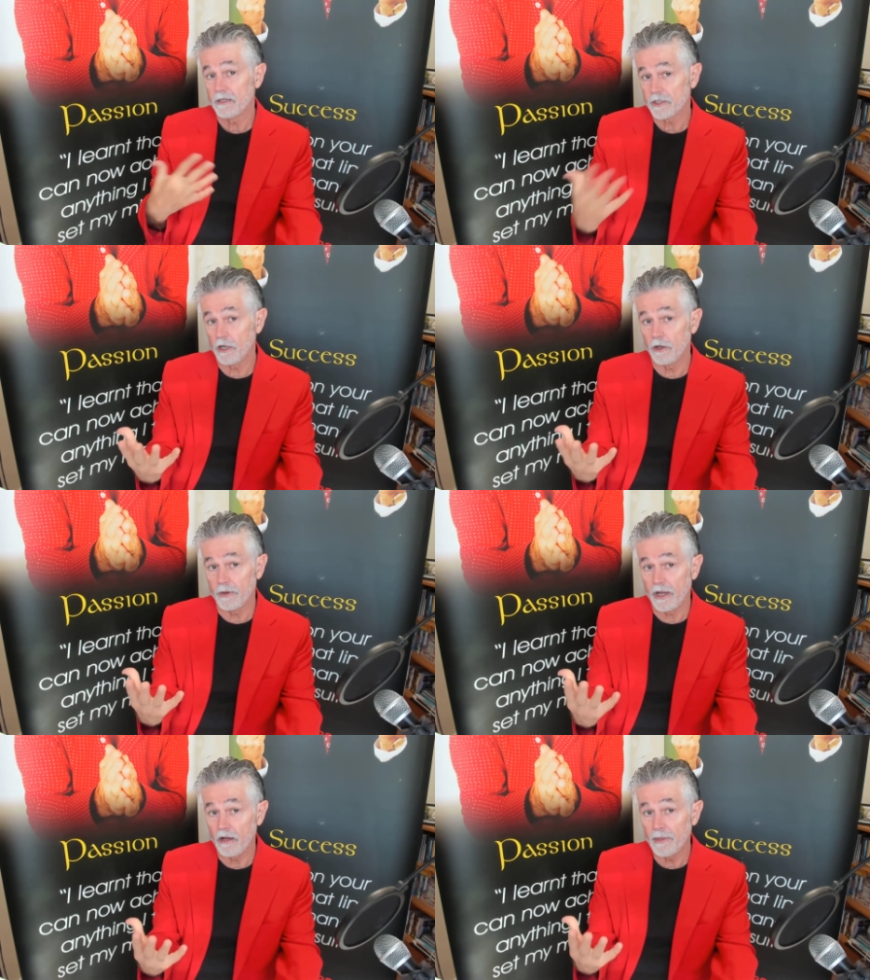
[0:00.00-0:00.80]

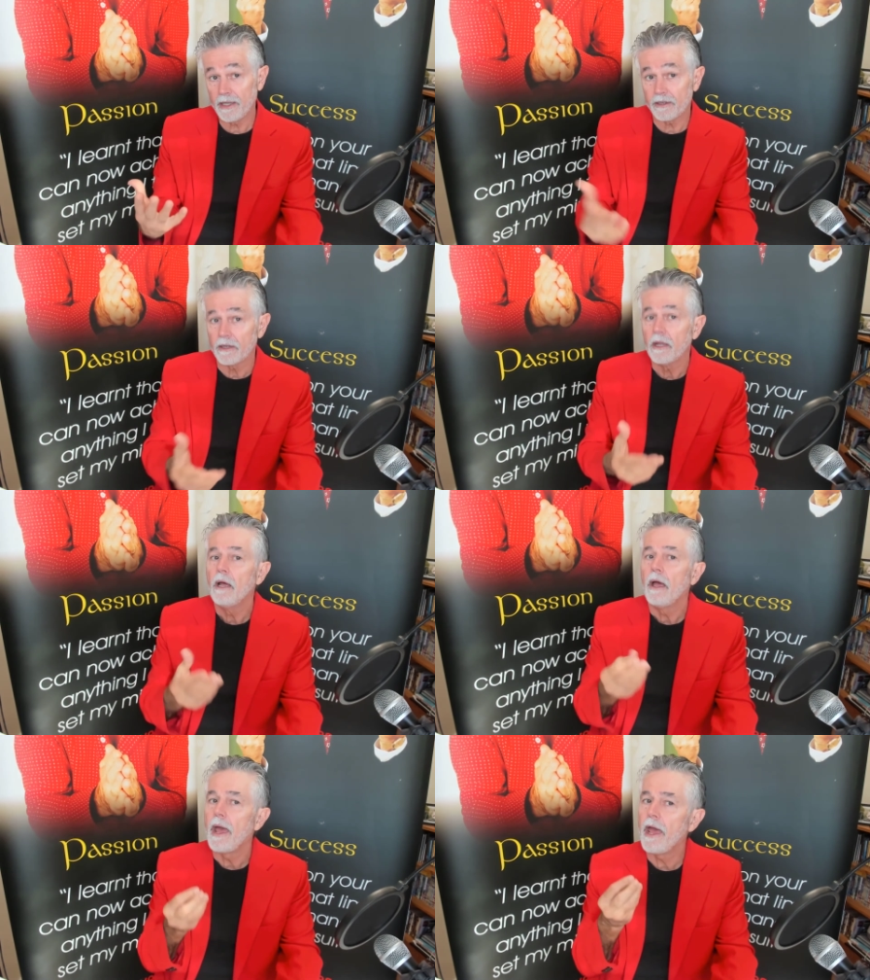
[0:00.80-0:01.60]
So, how about it?
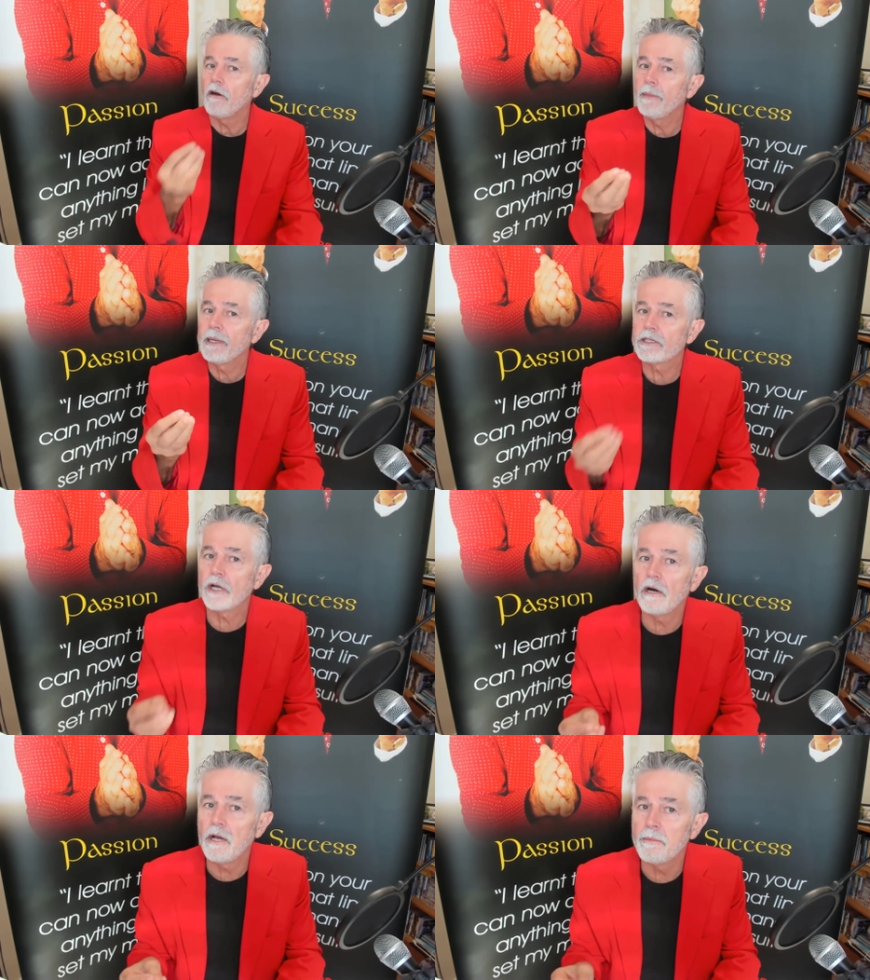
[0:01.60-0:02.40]
How about
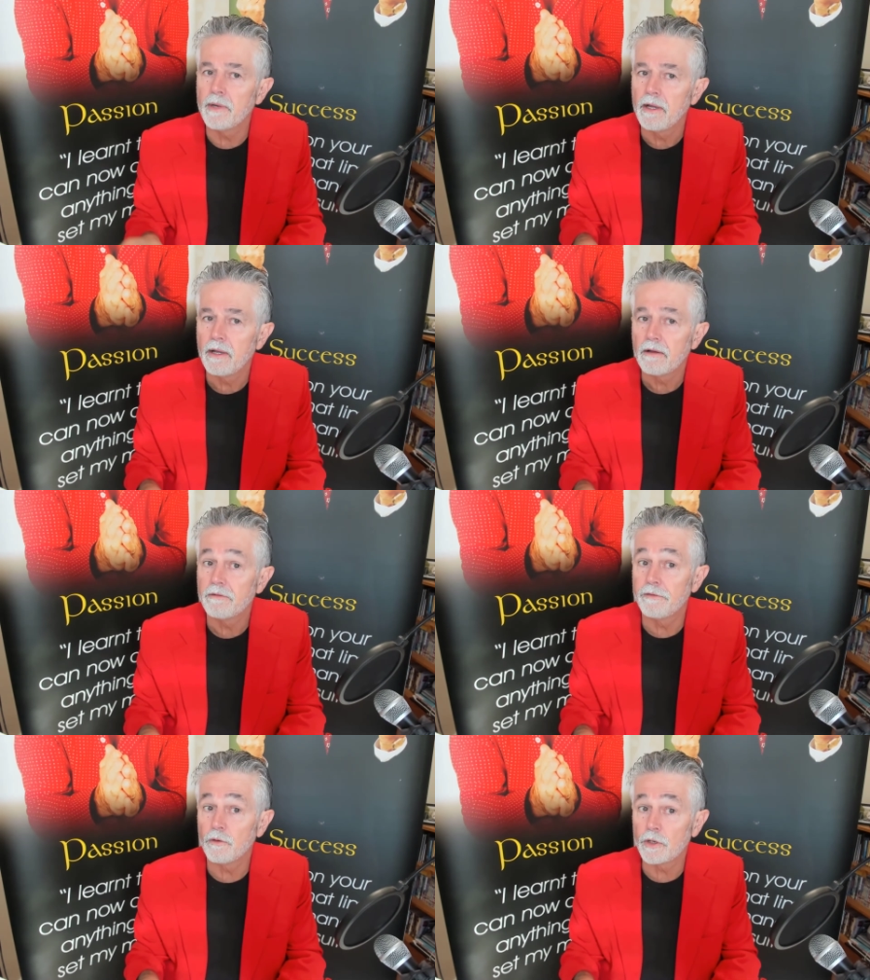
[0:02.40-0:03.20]
time
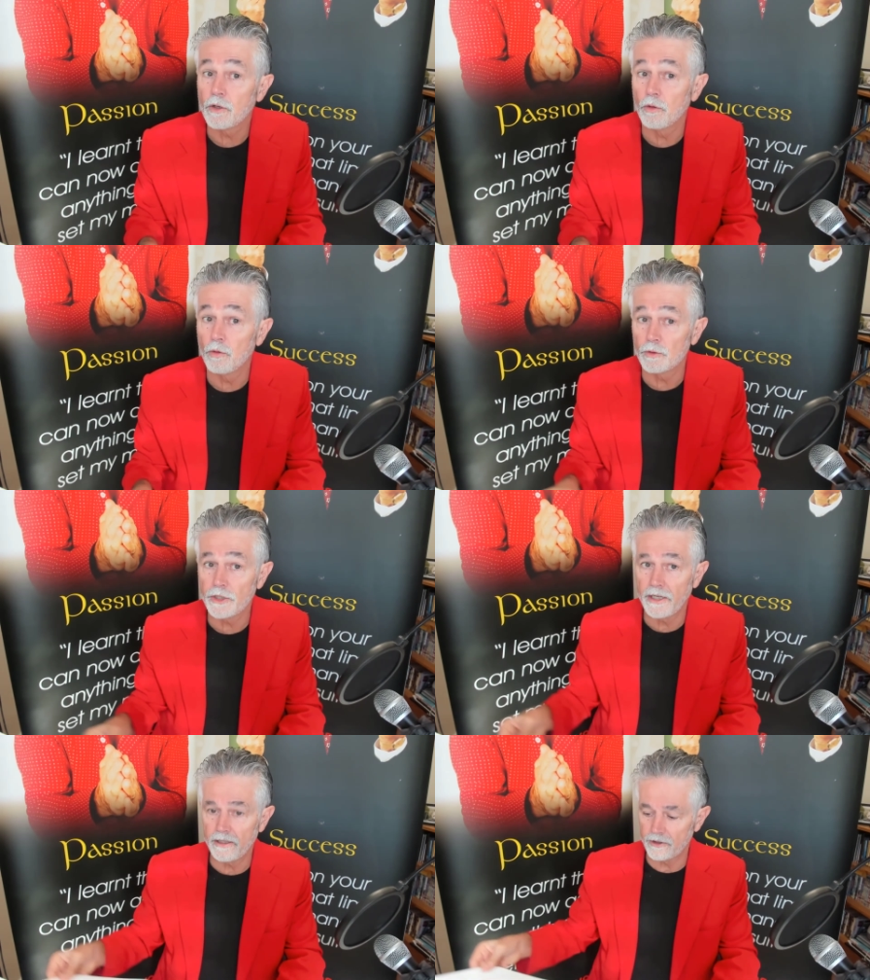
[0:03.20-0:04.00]
for a cool
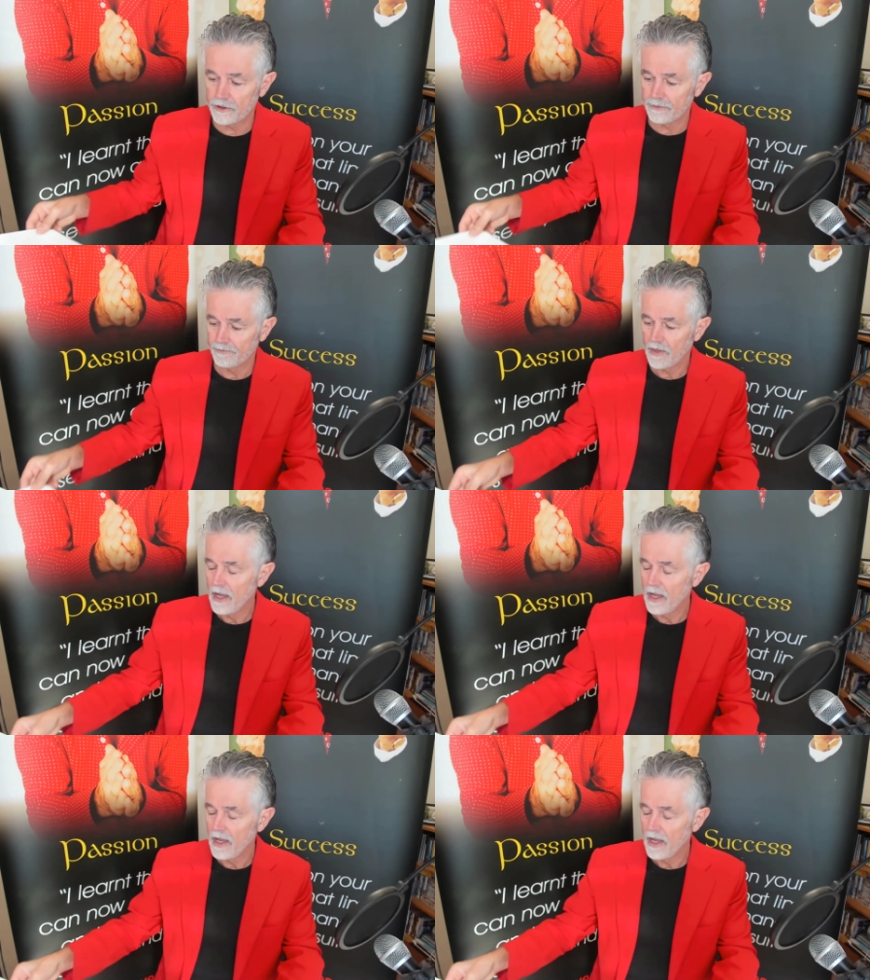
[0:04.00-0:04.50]
change?